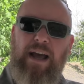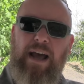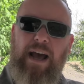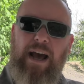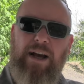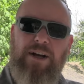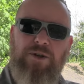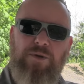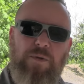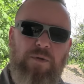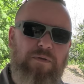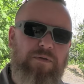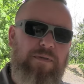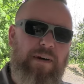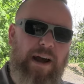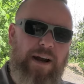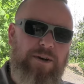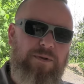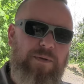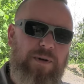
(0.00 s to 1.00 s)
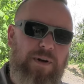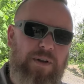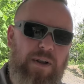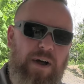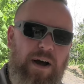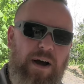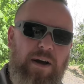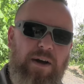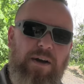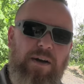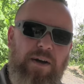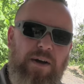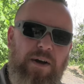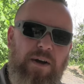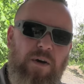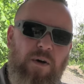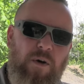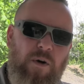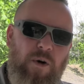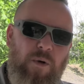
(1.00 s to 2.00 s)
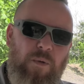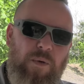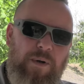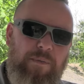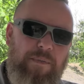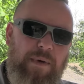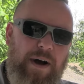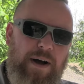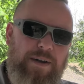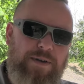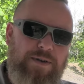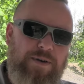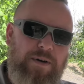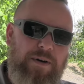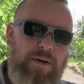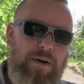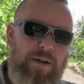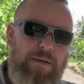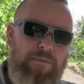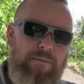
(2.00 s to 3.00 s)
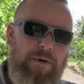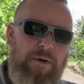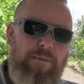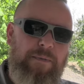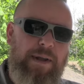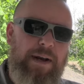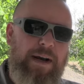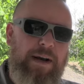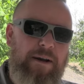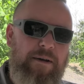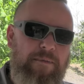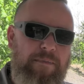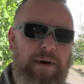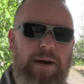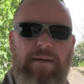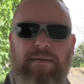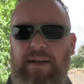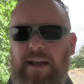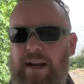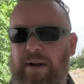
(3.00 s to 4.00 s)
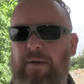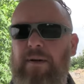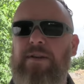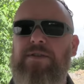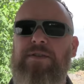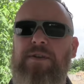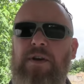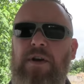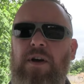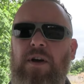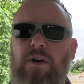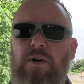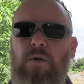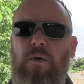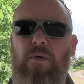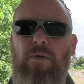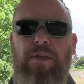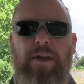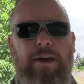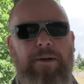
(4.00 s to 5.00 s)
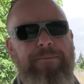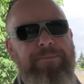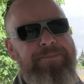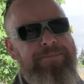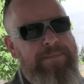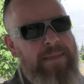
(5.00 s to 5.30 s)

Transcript: actual factory Glock or what mods are permitted, but anyways, cool thing.